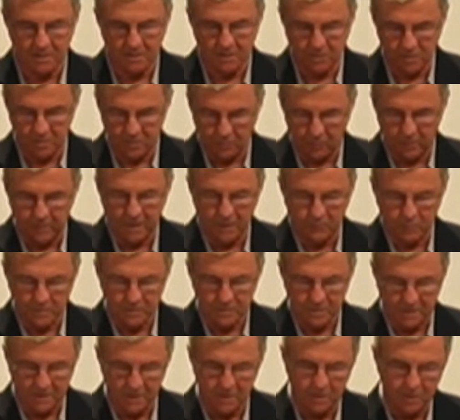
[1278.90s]
Dorothy
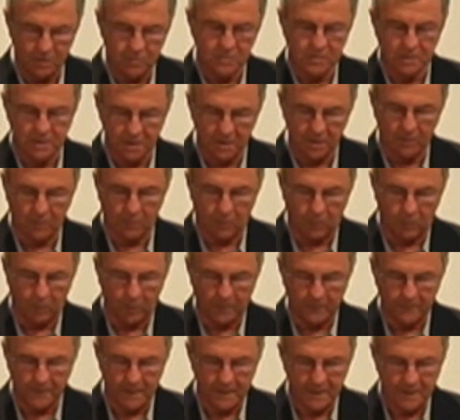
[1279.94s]
was introducing
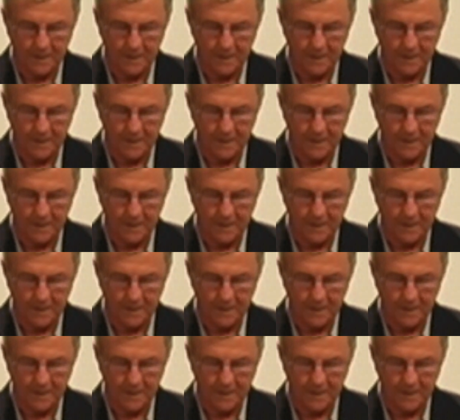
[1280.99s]
Lowell.